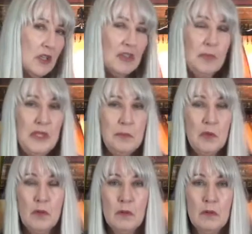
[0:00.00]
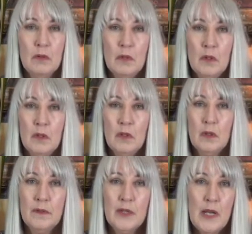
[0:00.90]
people
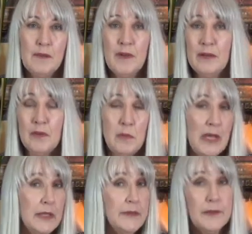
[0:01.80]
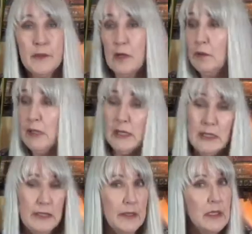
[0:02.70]
that I've ever met, and they're not reading
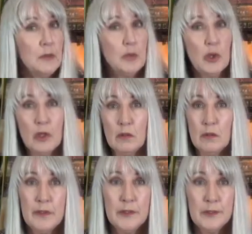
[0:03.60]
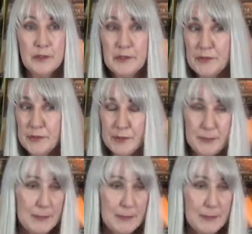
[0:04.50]
anything in a book. They're just